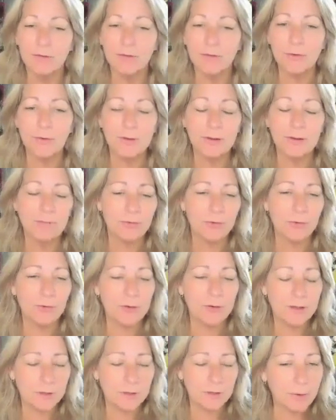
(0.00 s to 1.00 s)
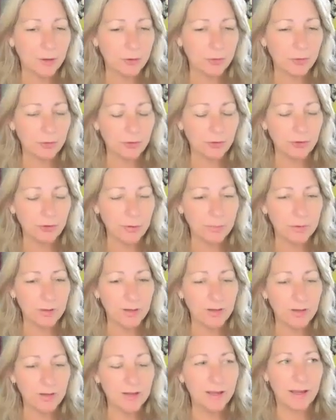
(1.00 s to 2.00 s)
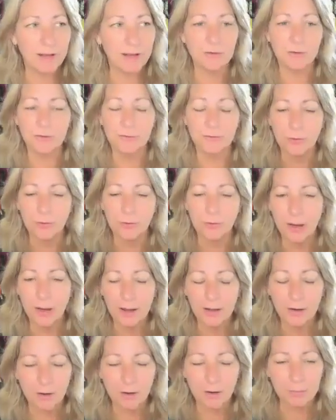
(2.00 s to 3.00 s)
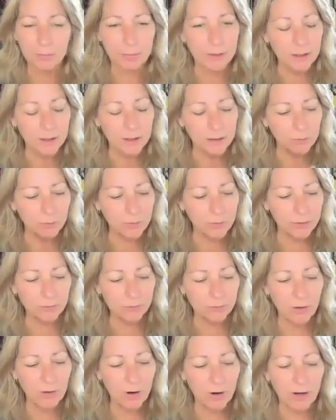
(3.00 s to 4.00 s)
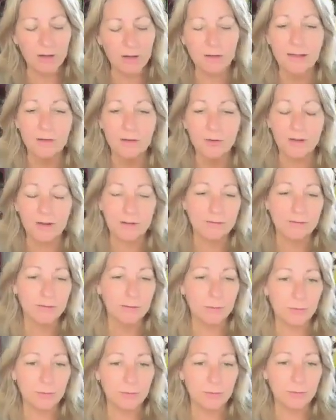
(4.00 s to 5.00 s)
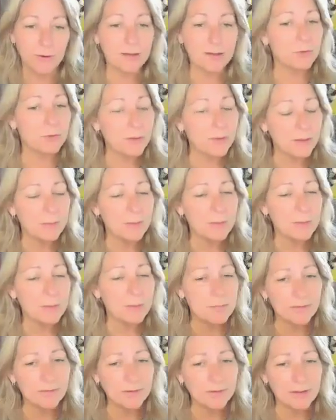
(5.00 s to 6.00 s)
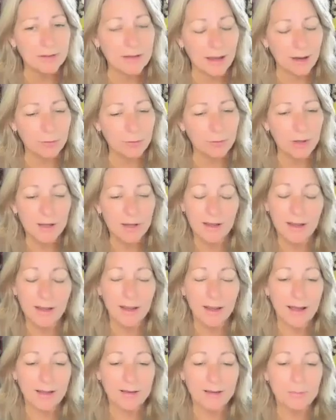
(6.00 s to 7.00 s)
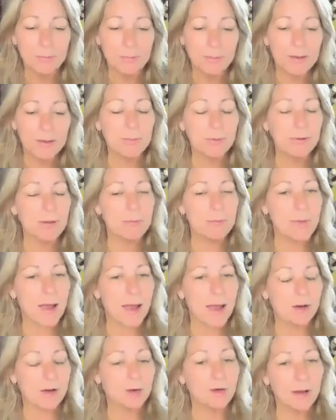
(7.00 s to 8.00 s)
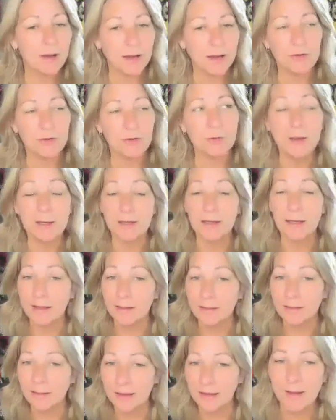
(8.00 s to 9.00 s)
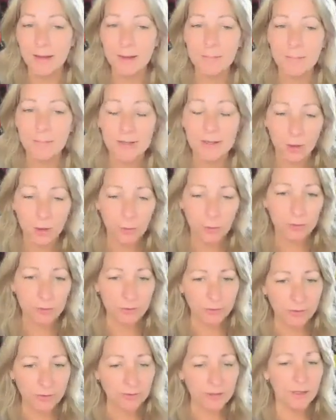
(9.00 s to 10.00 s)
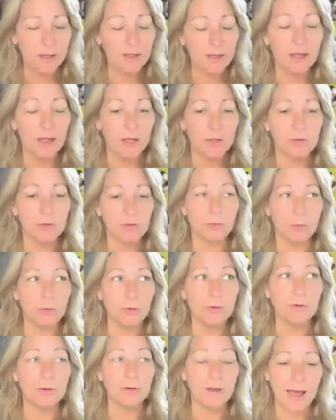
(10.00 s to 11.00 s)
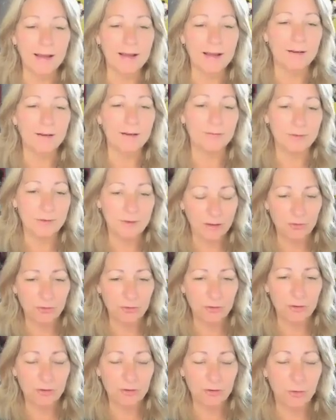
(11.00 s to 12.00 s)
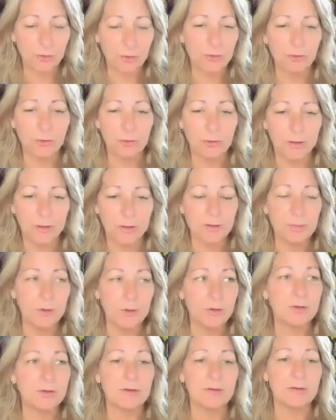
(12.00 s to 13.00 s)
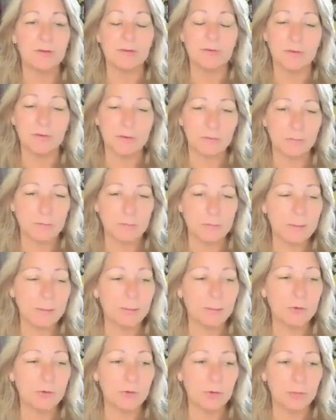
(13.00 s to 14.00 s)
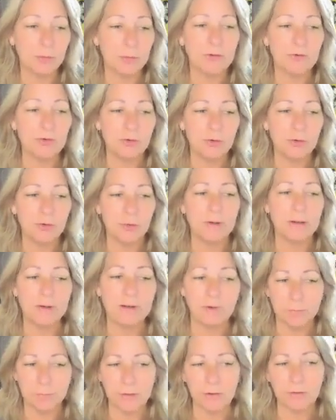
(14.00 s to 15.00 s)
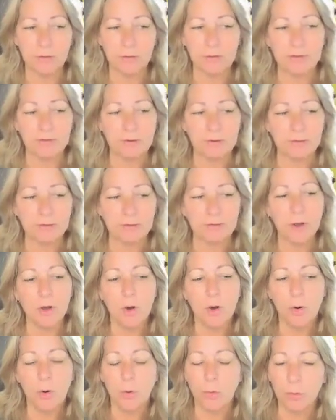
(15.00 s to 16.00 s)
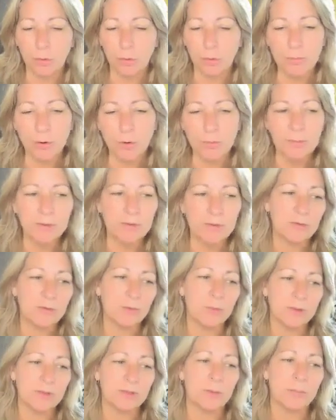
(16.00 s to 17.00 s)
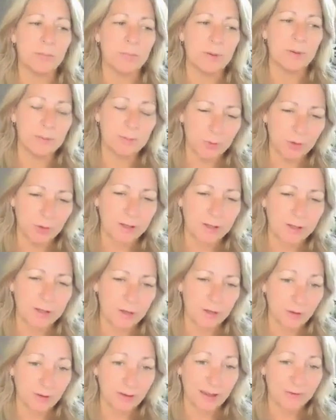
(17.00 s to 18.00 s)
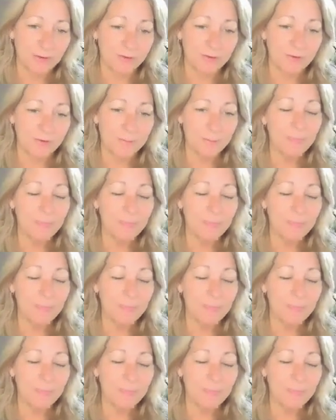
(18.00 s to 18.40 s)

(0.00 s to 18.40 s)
So if you're in a partnership and you're so caught up in what's wrong that you can't see what's right, you may be missing out on the people that matter. And they may be noticing your lack of attention or your inability to be able to enjoy experiences or moments with the people in your life.